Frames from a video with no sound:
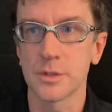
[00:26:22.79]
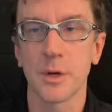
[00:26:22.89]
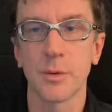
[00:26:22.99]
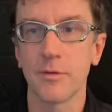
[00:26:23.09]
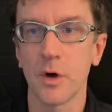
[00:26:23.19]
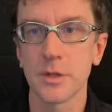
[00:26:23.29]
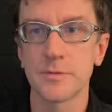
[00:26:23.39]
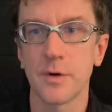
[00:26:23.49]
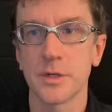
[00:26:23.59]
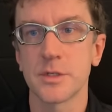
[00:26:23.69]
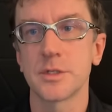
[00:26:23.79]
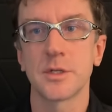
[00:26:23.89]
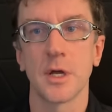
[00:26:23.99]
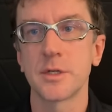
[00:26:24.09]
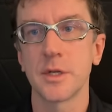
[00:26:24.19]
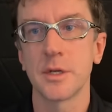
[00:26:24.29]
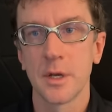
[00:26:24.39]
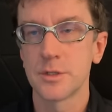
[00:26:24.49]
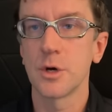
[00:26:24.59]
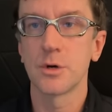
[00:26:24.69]
and we have all these very stunted
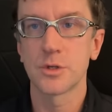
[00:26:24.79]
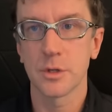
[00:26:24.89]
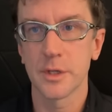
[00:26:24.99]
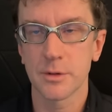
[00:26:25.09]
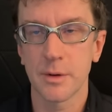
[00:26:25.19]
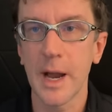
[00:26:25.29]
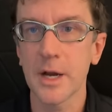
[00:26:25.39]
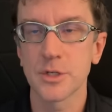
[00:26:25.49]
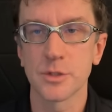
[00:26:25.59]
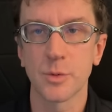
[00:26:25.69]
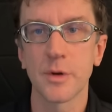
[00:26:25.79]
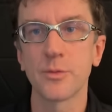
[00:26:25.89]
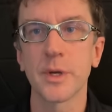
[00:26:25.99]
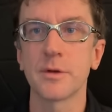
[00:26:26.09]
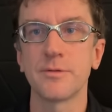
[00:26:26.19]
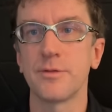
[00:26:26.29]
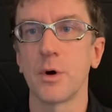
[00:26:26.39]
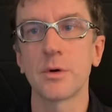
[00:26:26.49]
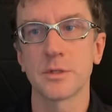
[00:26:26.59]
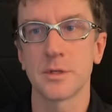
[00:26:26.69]
social interactions. What if we could
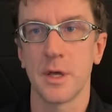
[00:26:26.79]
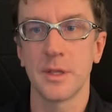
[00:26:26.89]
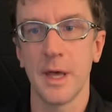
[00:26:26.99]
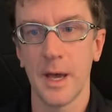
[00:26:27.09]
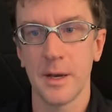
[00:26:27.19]
focus on that?